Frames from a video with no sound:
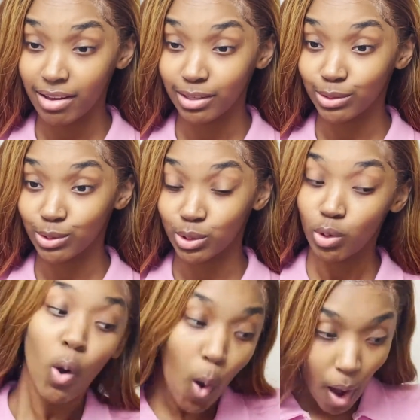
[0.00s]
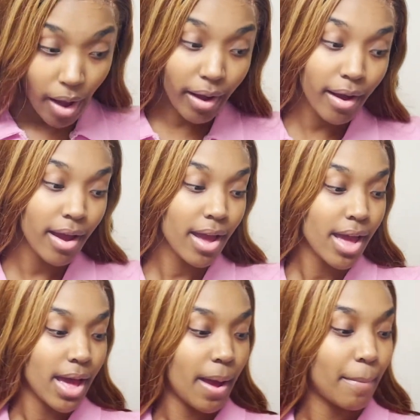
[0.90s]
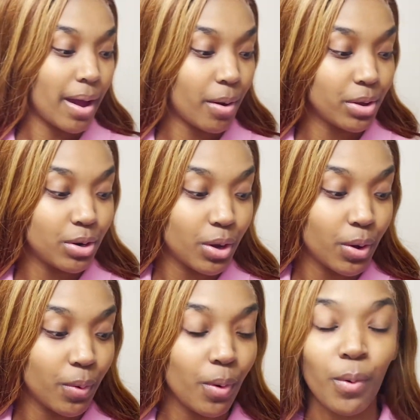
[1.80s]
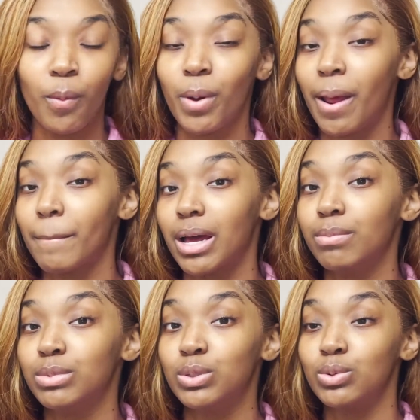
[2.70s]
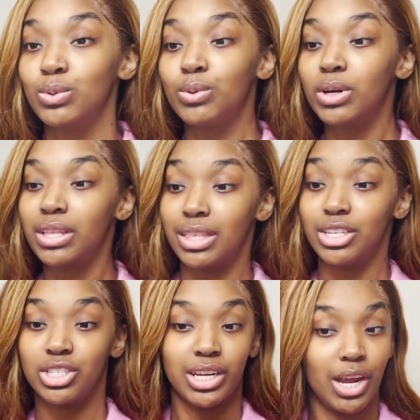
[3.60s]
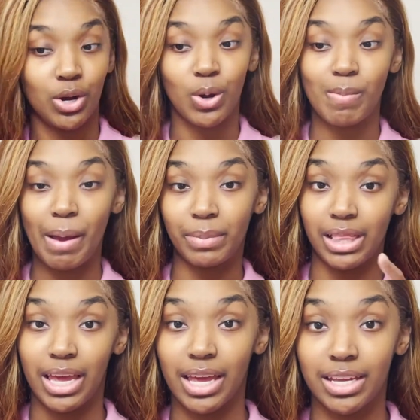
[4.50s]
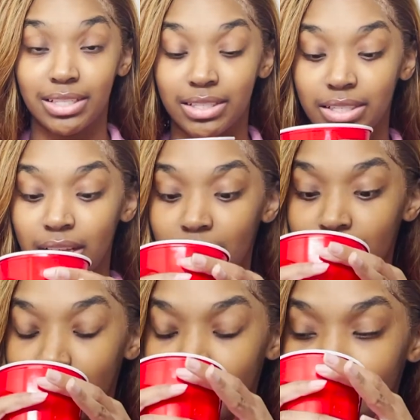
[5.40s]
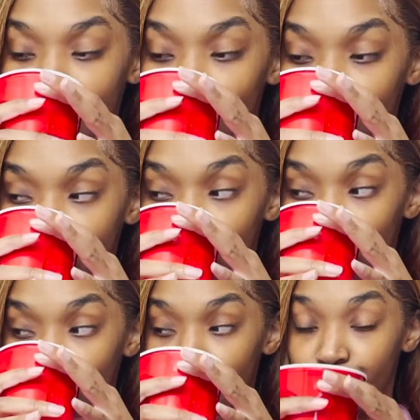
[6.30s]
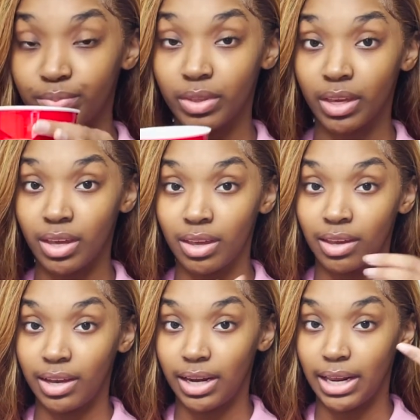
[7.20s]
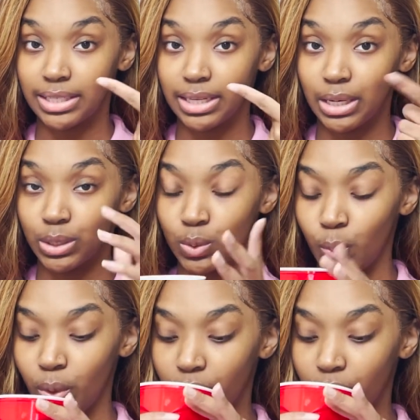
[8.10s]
a little talk about, you know, what I'm up to, this channel, my plans, things like that. So let's get into it.